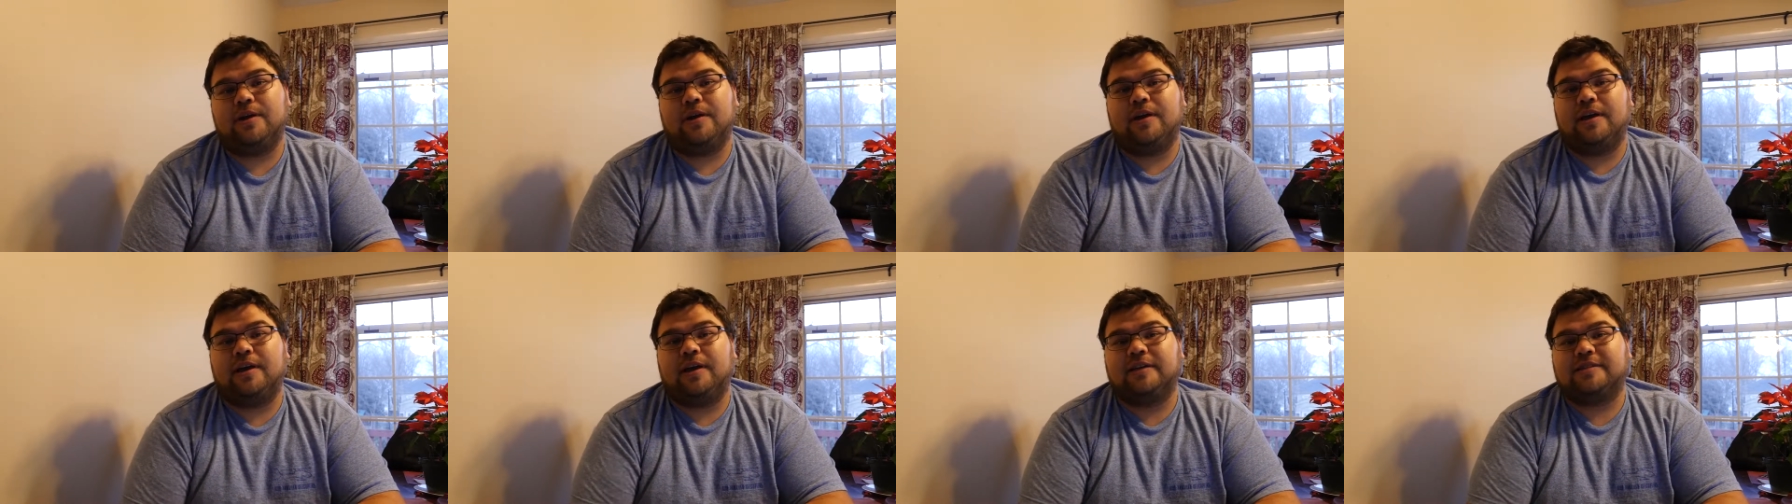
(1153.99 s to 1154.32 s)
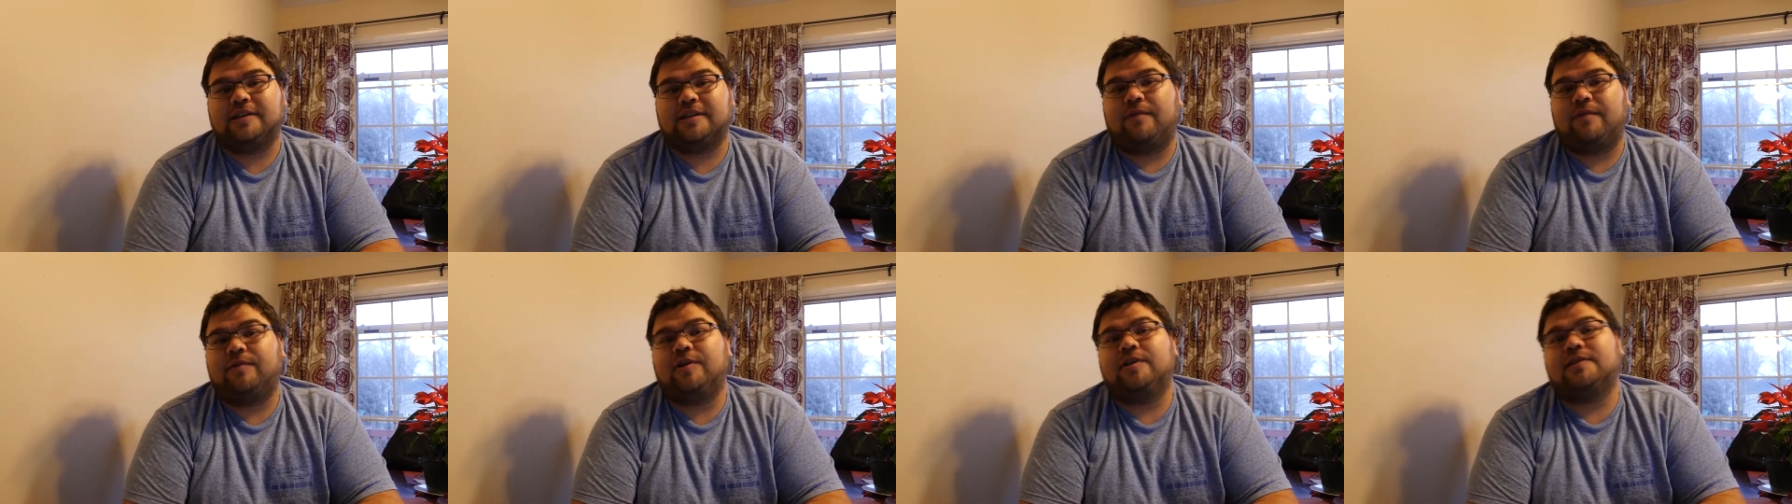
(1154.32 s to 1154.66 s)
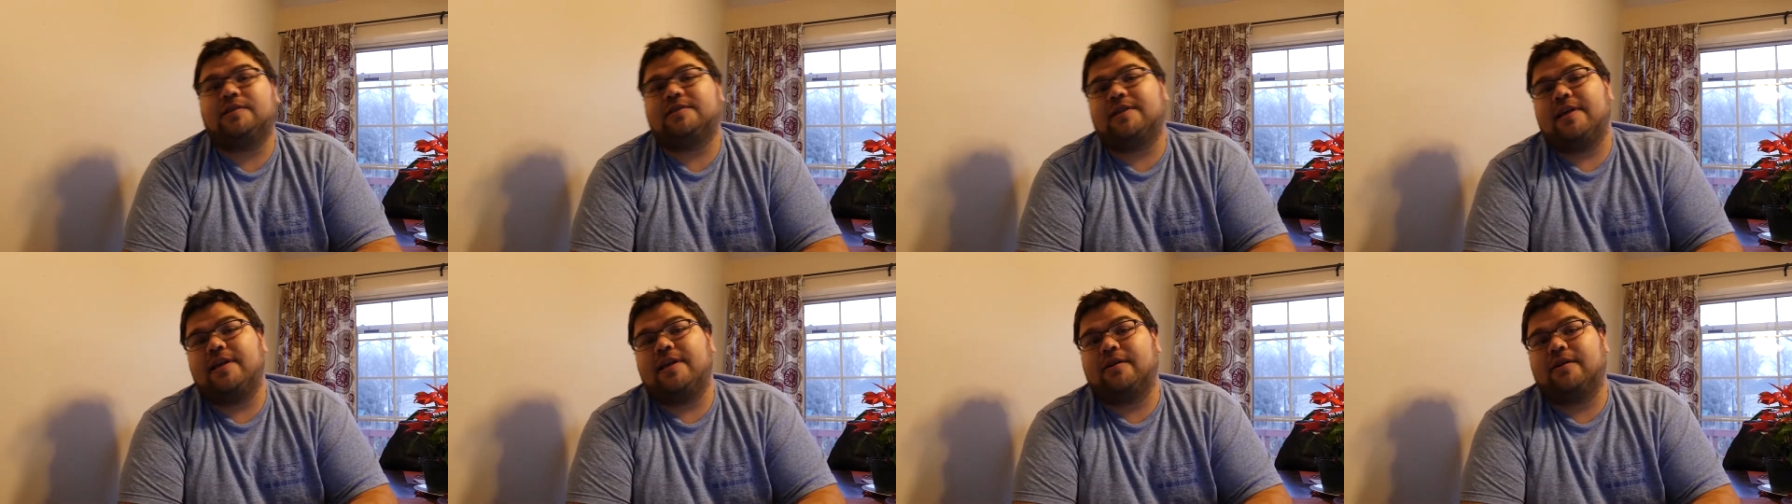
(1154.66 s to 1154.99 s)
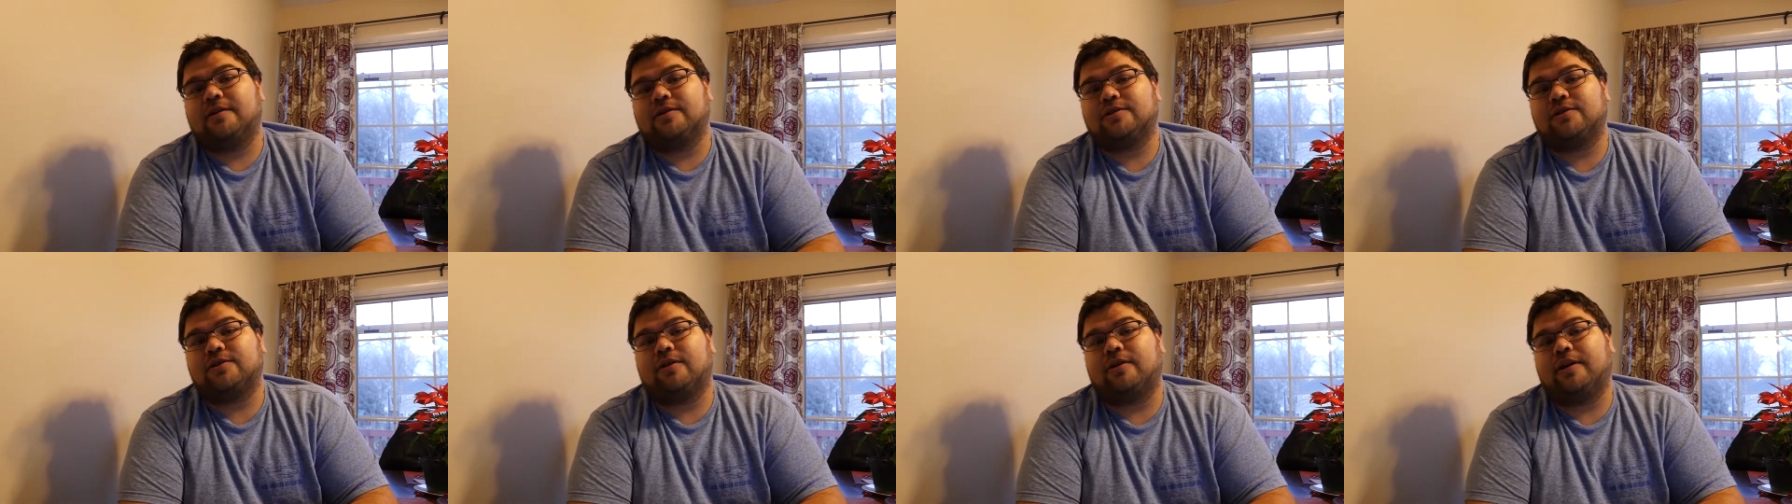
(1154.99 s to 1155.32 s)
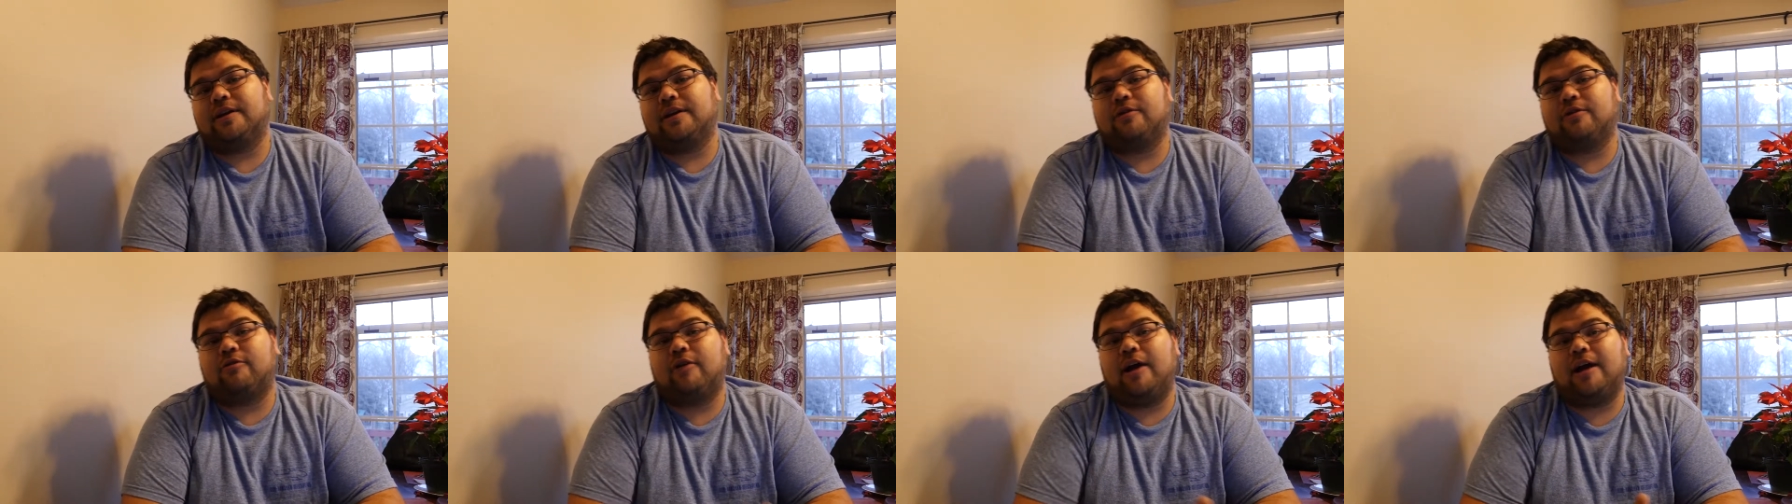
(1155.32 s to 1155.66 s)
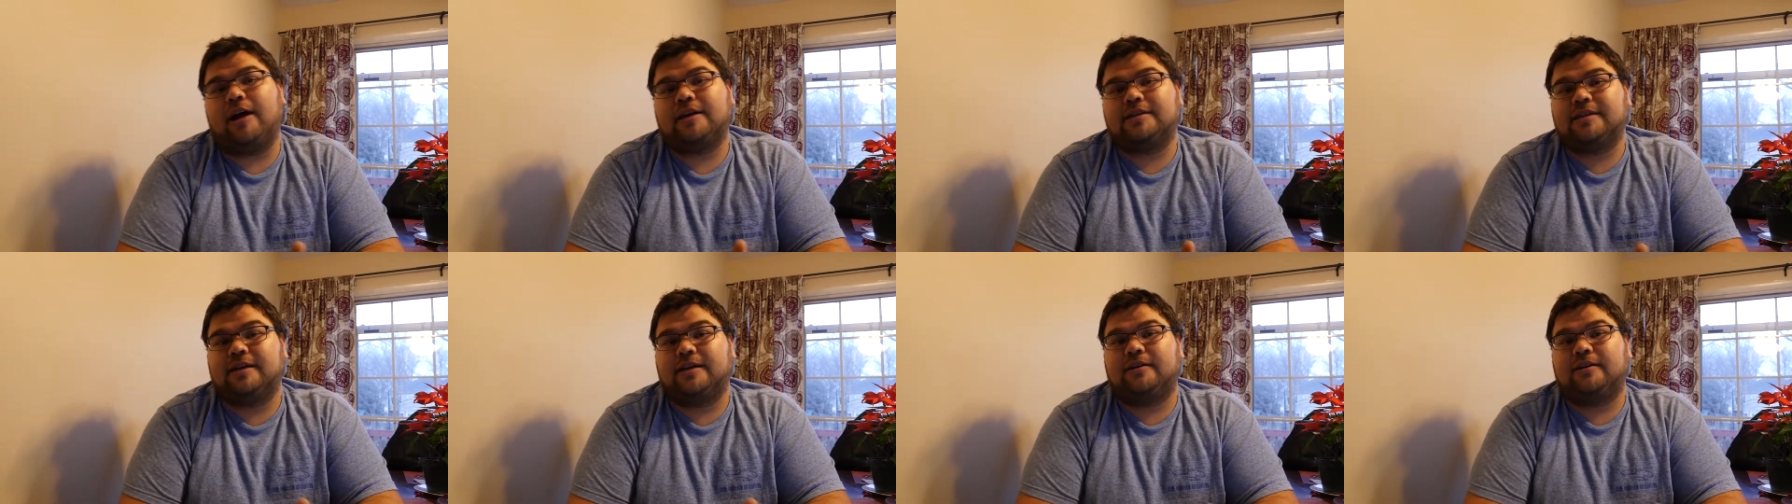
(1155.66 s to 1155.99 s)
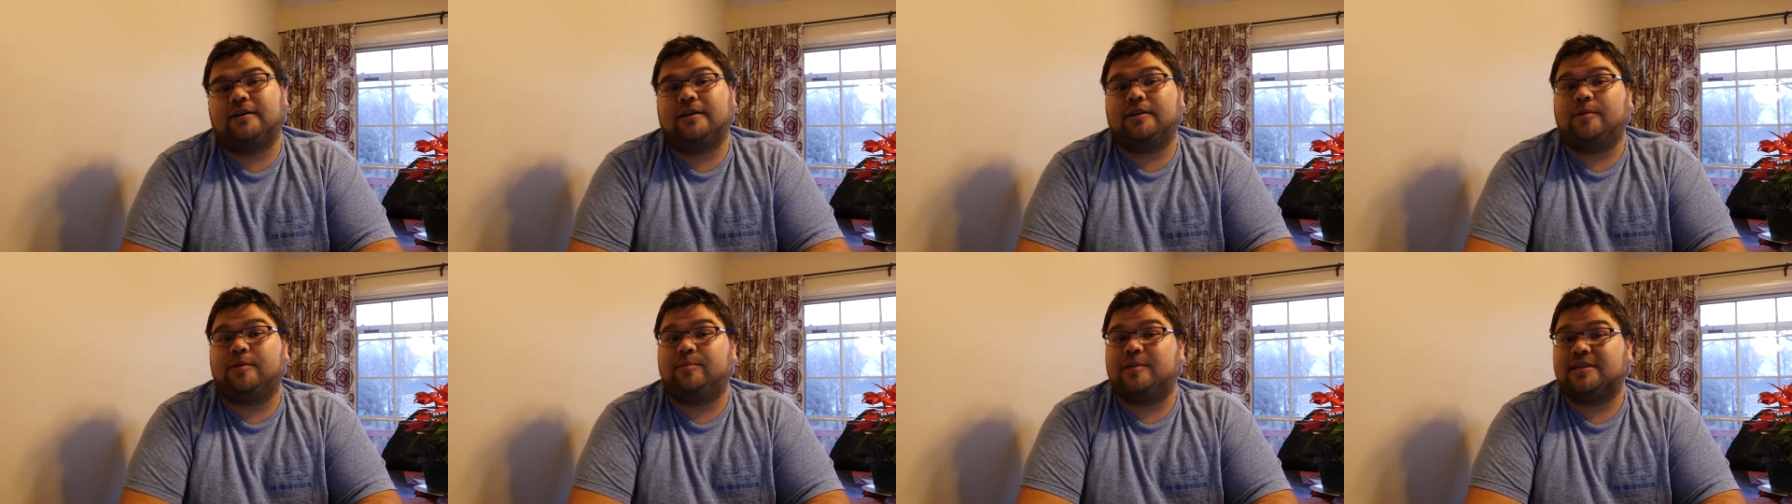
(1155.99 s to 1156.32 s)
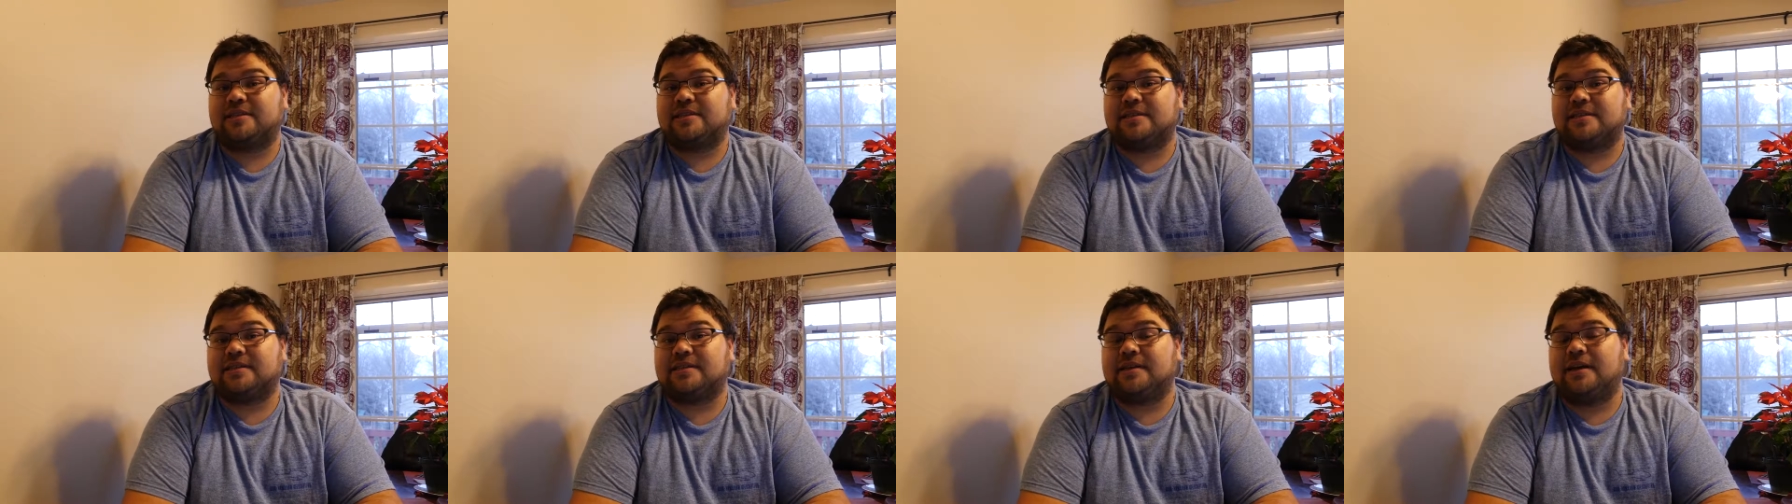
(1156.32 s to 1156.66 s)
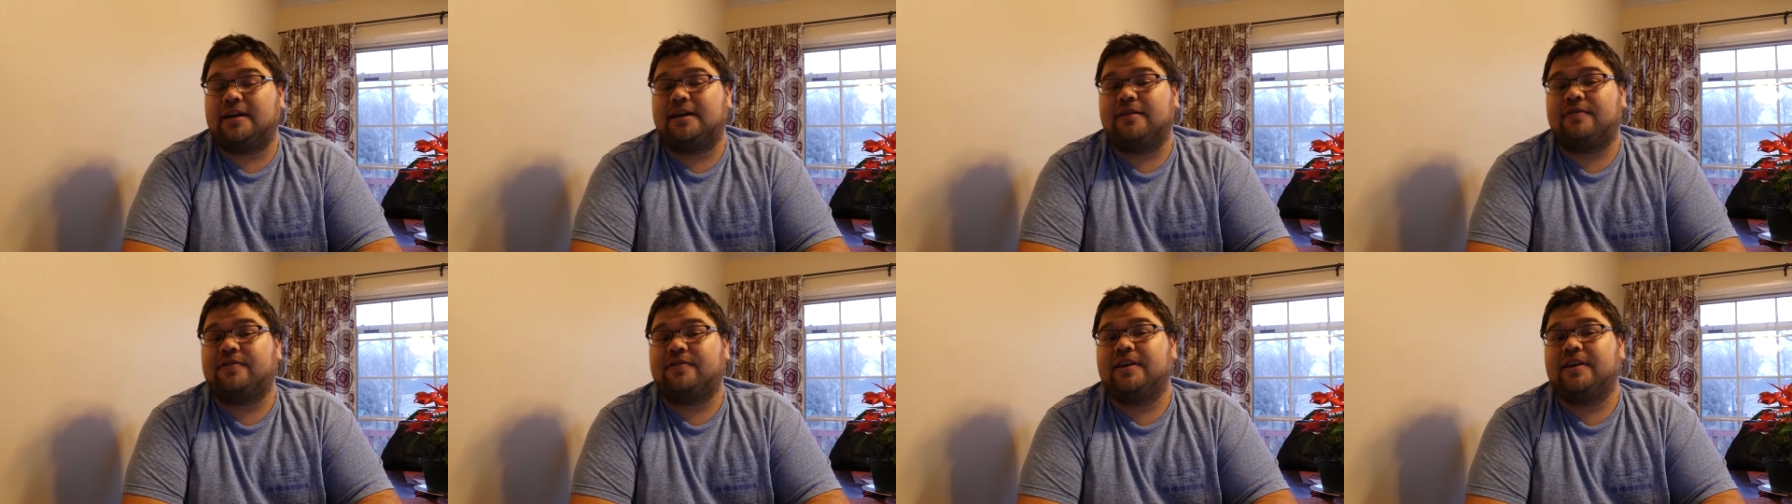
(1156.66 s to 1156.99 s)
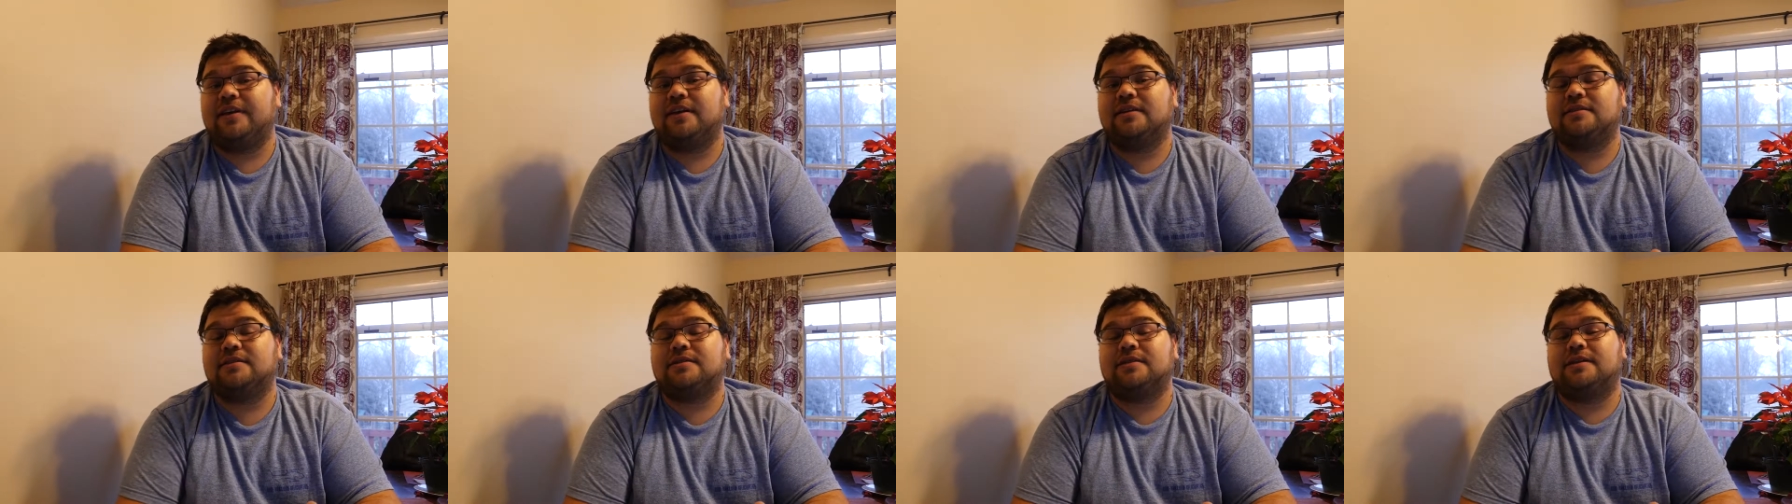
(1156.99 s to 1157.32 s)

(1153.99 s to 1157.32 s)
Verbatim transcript: It's obvious they are starting to crack down on the business side of things.